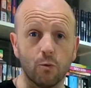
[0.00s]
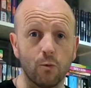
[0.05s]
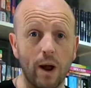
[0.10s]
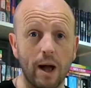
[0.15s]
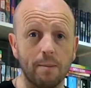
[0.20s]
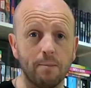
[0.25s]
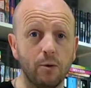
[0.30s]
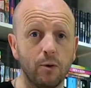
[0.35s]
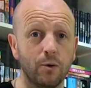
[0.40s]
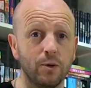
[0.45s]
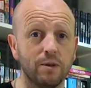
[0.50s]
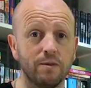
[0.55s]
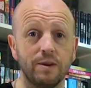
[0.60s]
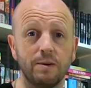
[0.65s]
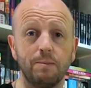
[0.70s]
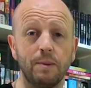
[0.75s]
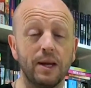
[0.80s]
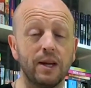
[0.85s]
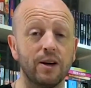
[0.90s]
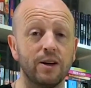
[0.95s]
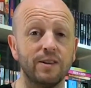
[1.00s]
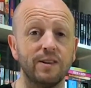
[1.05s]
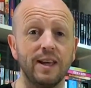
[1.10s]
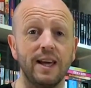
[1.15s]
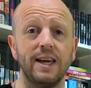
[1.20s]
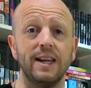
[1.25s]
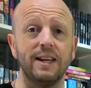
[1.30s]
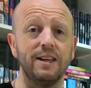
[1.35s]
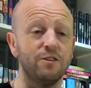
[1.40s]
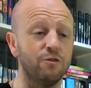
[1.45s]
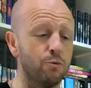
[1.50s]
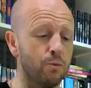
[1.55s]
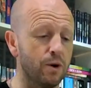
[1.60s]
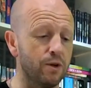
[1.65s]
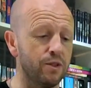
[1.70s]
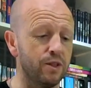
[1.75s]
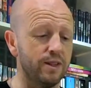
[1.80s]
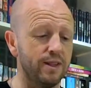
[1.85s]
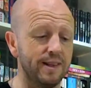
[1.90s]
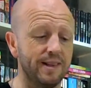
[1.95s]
grab hold of it because it is worth it.